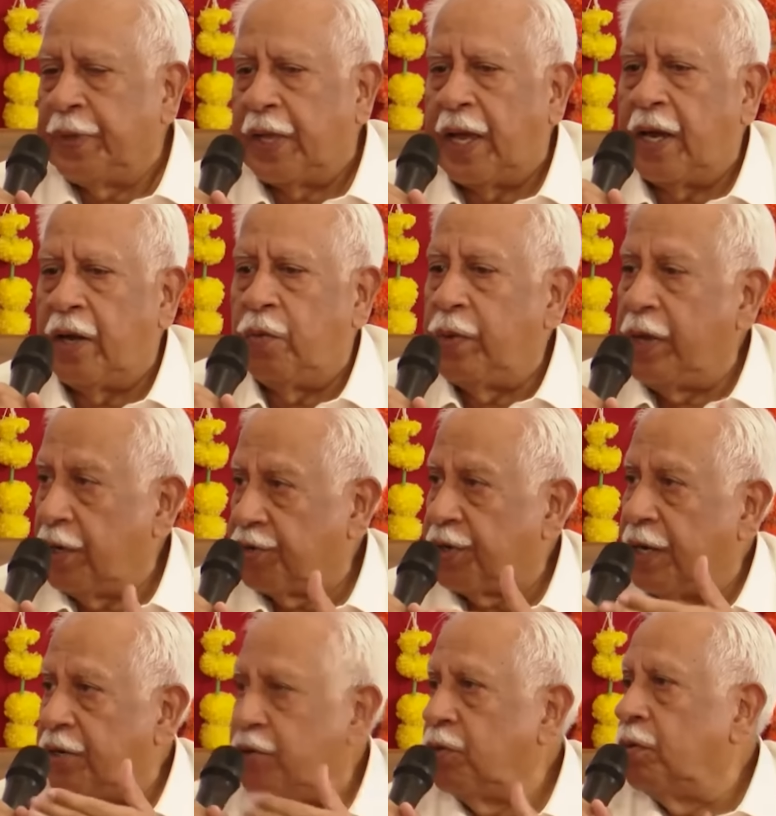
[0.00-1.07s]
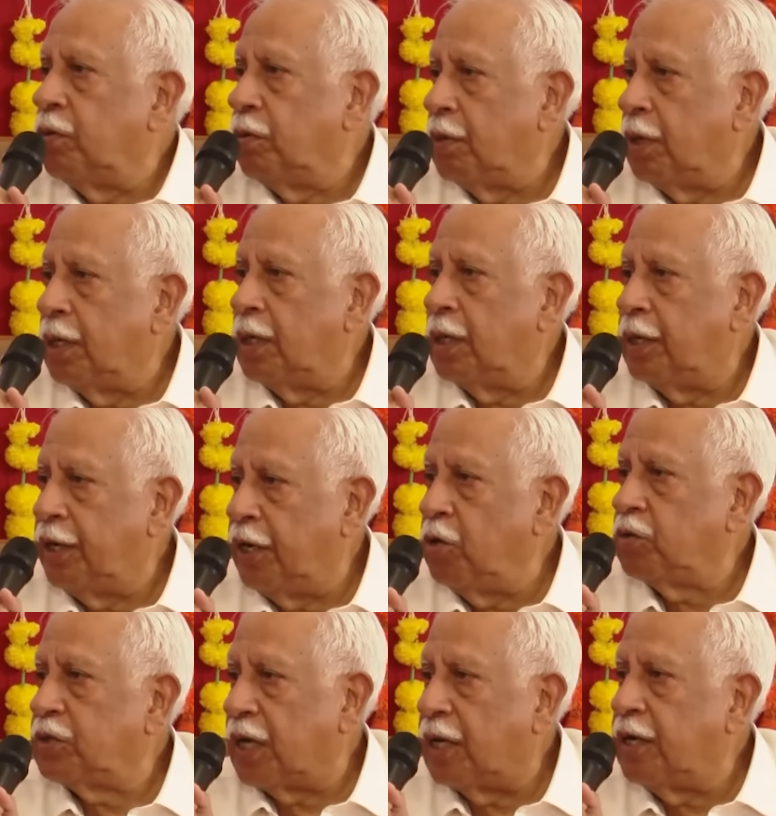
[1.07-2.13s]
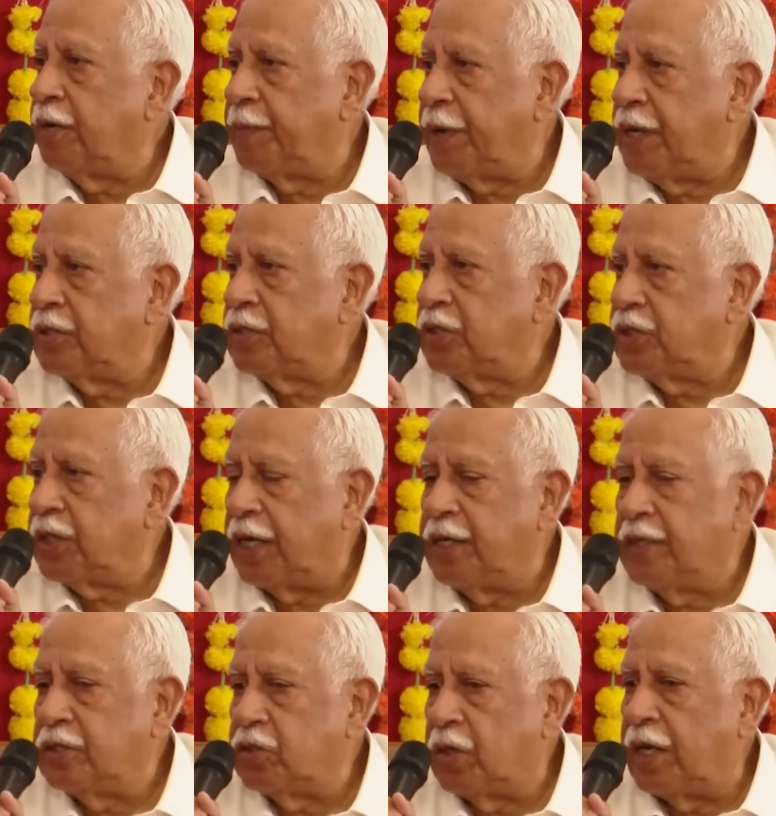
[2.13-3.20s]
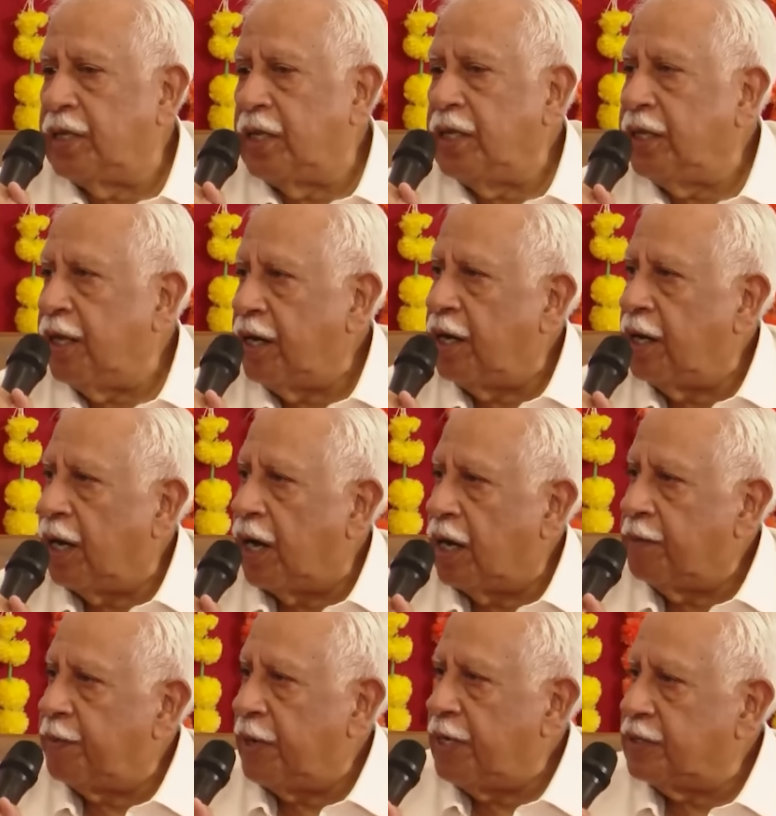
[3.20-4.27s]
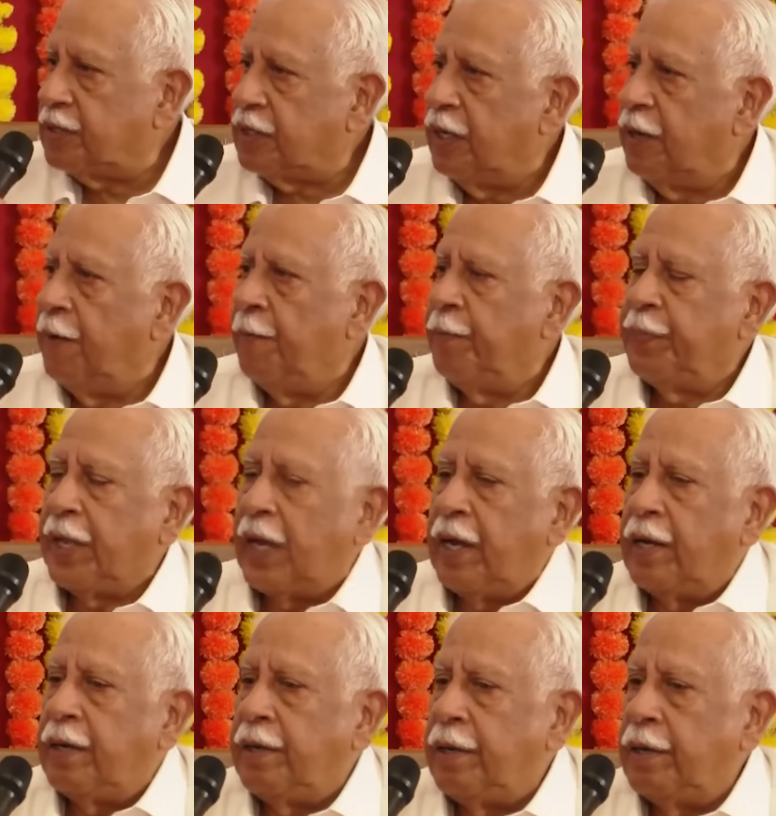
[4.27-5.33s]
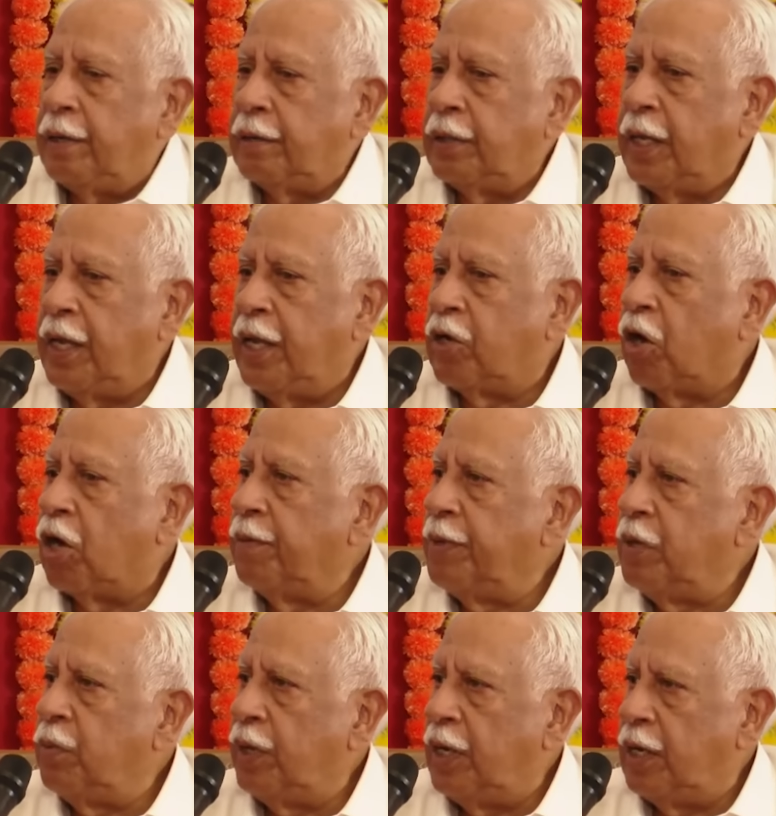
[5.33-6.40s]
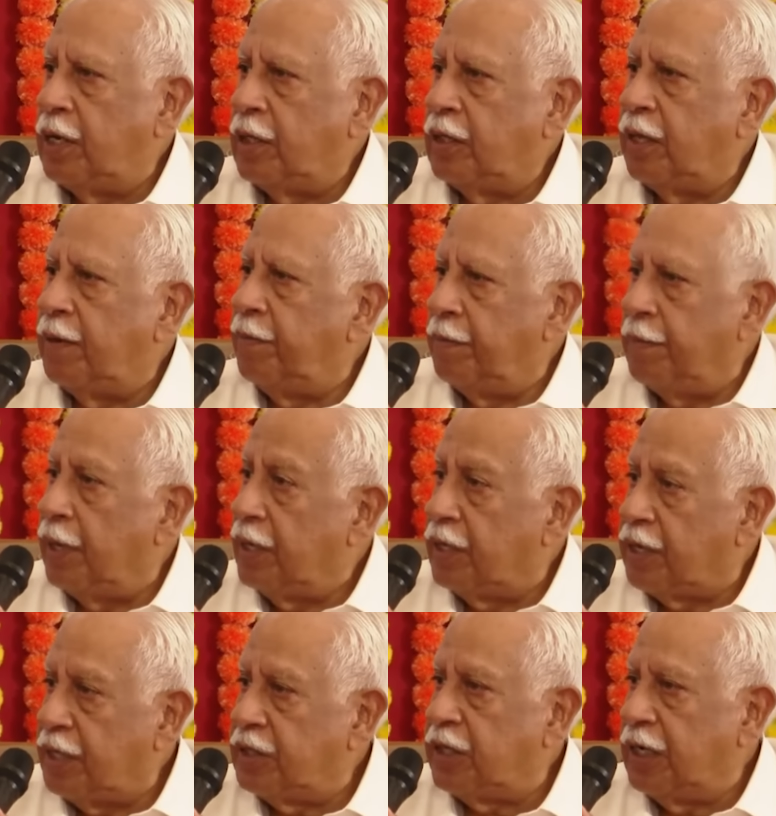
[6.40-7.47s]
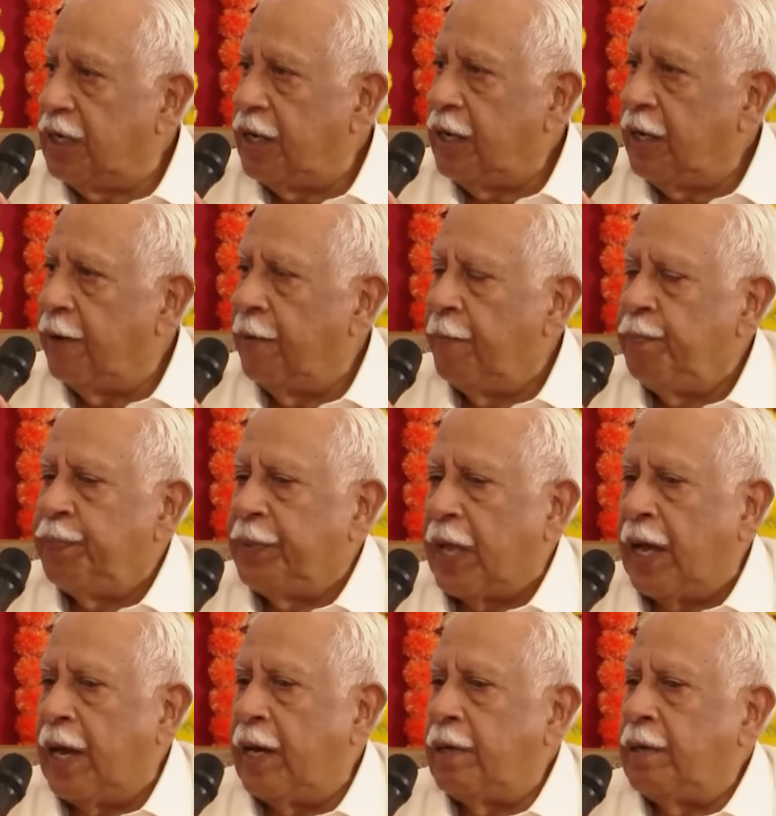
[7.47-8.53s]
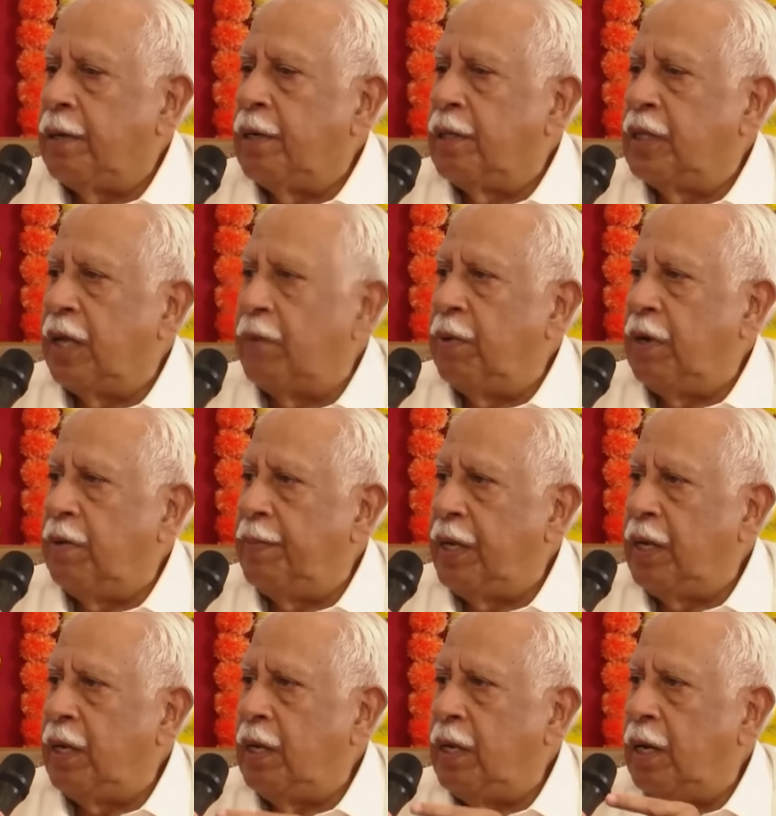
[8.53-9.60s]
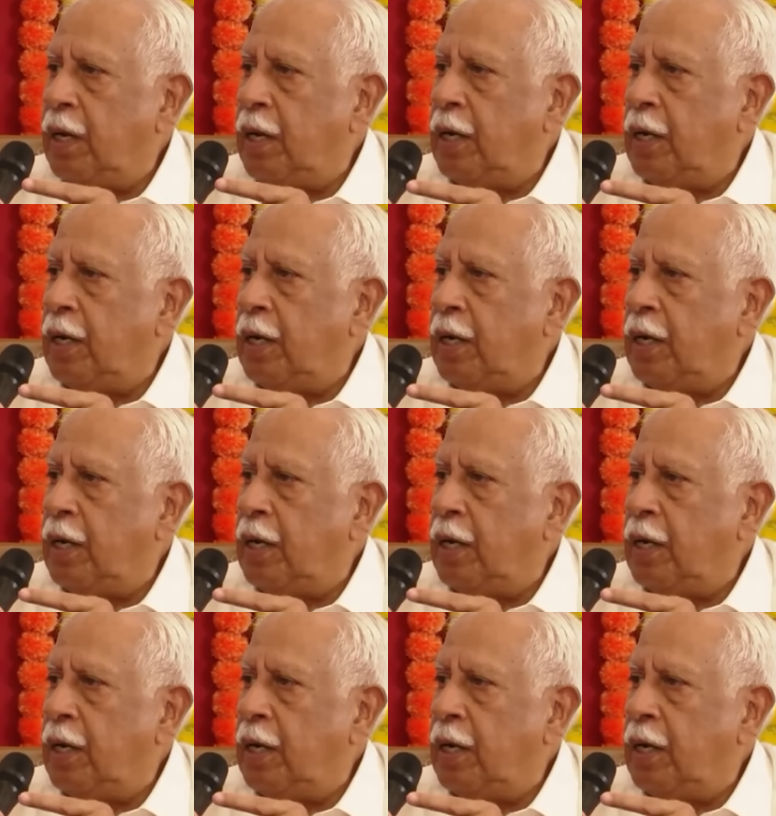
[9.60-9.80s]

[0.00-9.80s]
And we are trying to reduce our dependence on the Chinese. So I think they're in a hard place. And the economy will hurt them increasingly. And there will be